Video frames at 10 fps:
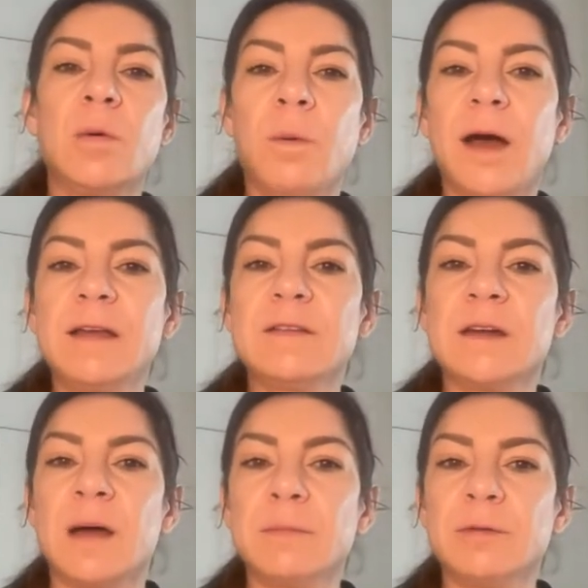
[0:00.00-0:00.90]
Why is it
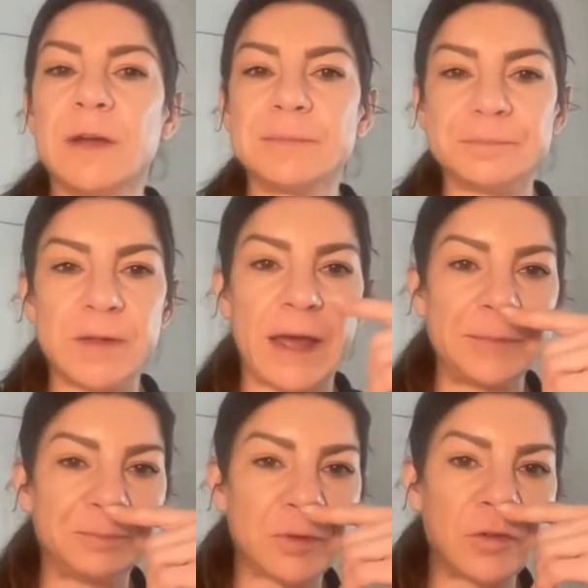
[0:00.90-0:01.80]
not moving?
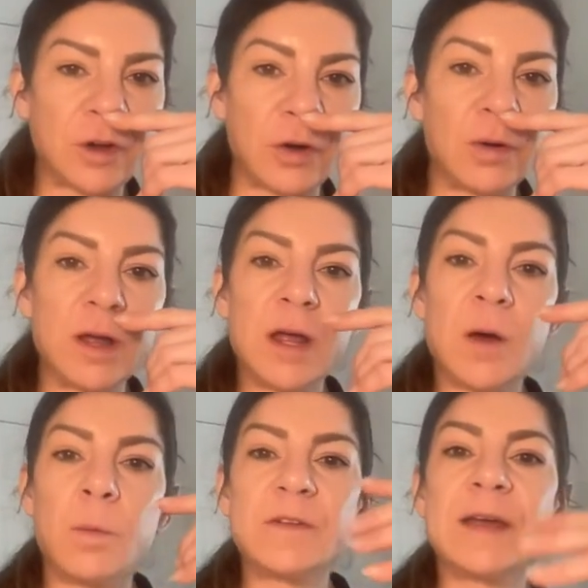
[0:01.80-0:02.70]
Okay. So
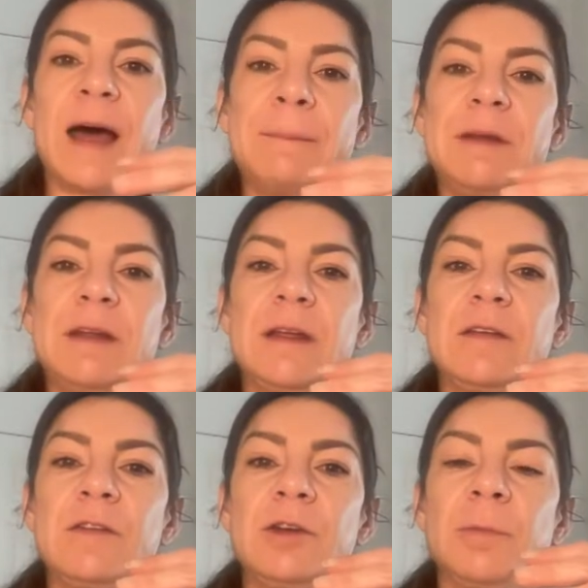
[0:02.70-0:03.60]
what's happened
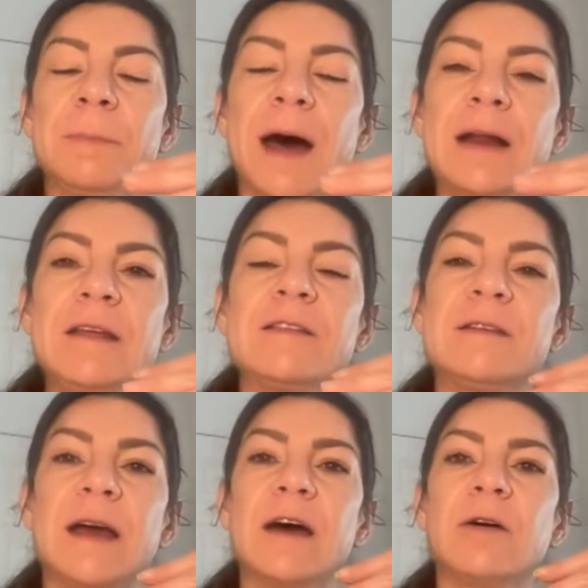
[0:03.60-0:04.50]
is your body is
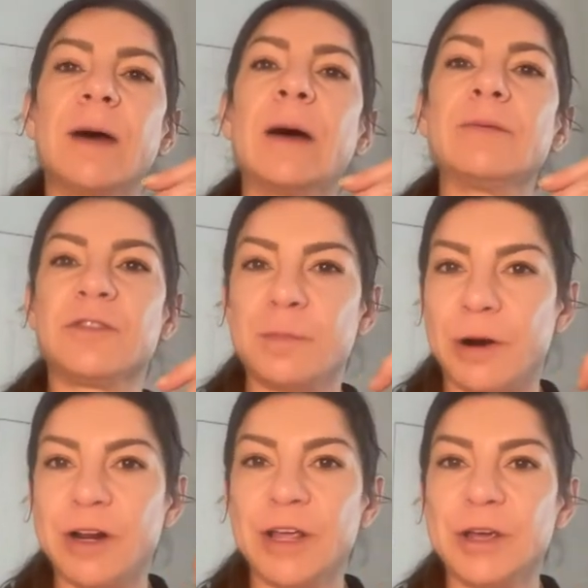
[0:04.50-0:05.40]
now
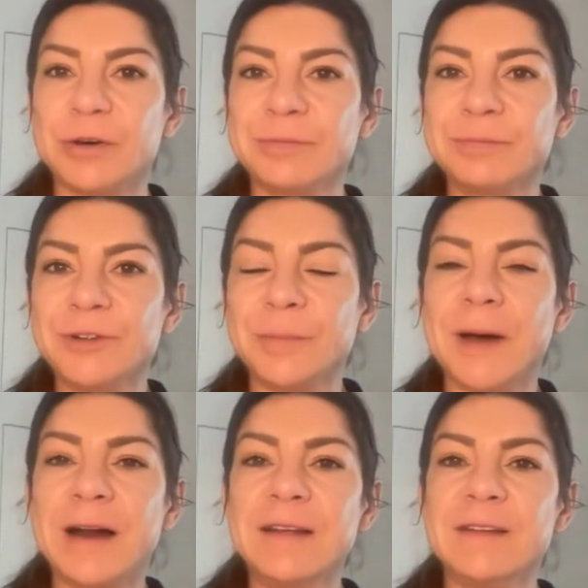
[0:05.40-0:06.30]
outsmarting you. Your
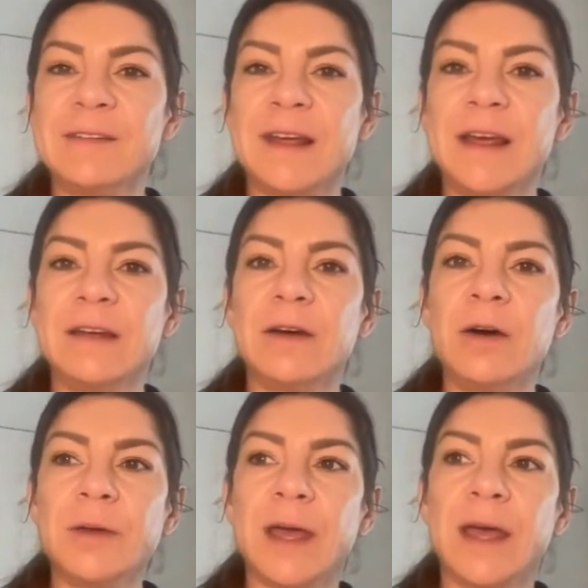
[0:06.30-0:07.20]
body is saying,
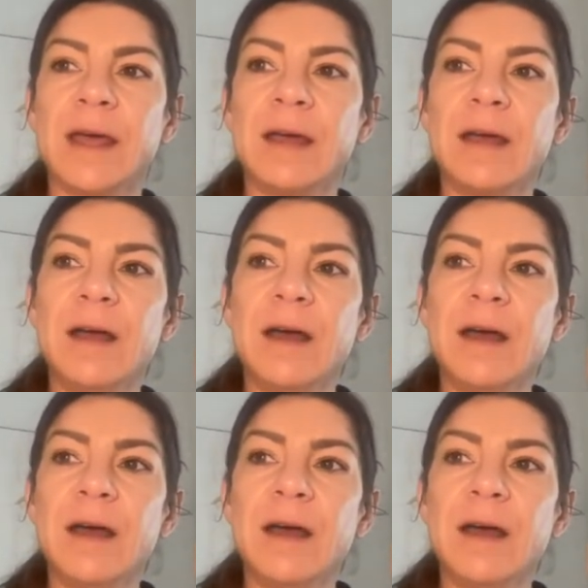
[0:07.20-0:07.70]
okay,